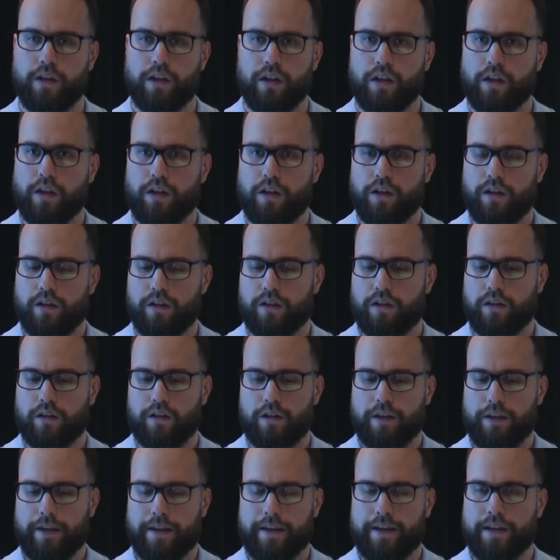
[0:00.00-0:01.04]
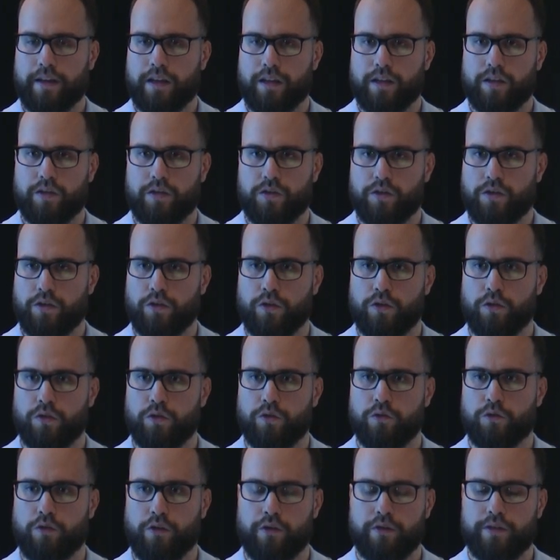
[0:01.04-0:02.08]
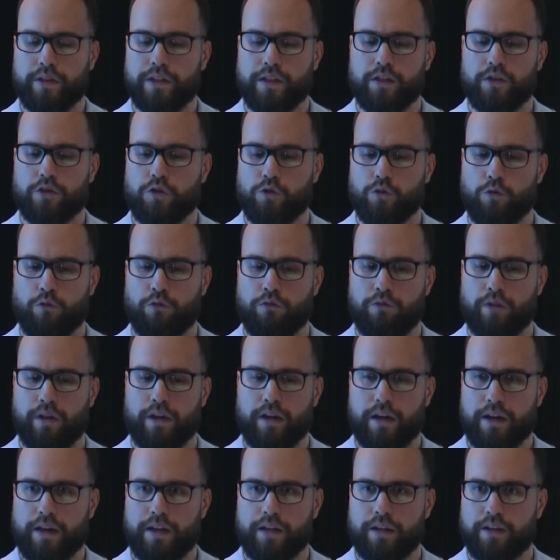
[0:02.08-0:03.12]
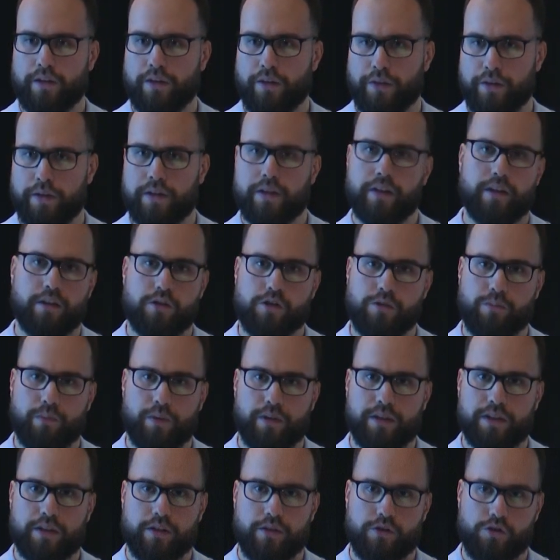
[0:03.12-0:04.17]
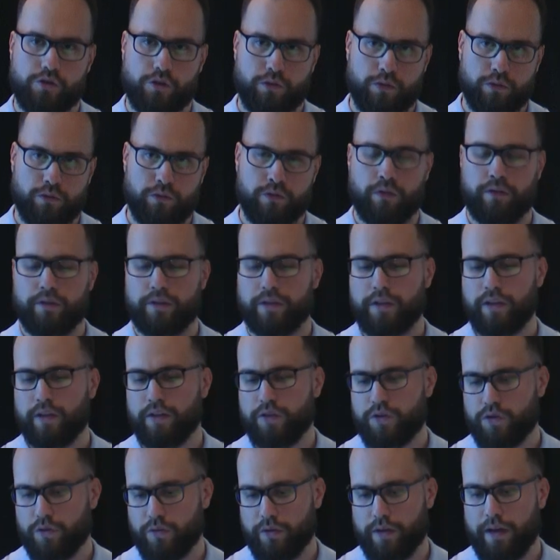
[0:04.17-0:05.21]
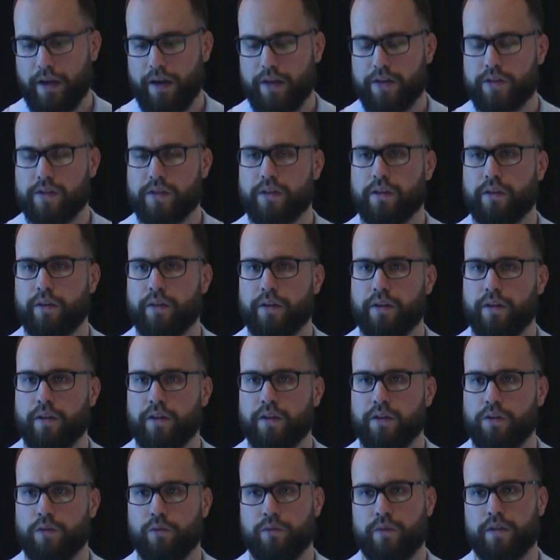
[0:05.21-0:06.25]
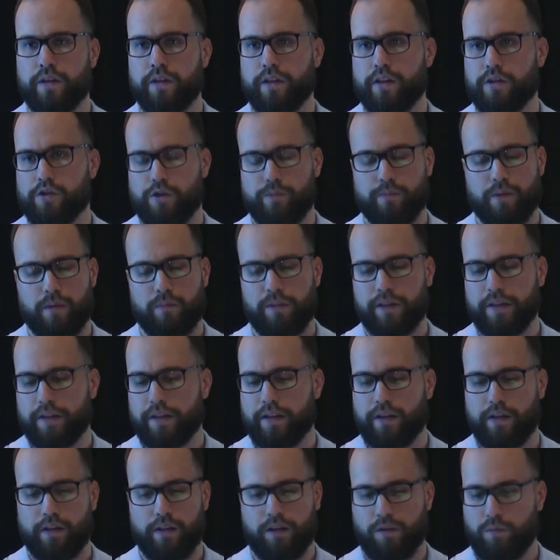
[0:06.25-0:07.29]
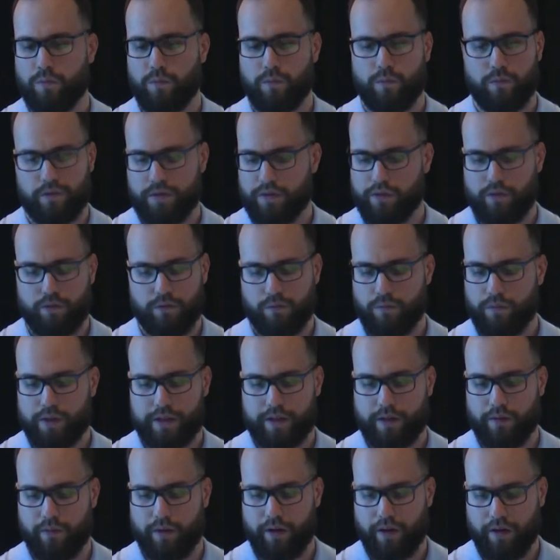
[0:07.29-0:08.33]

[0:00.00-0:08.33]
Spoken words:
And you don't need to rerun the DKG procedure. You don't need to get the new DKG public key, so whatever.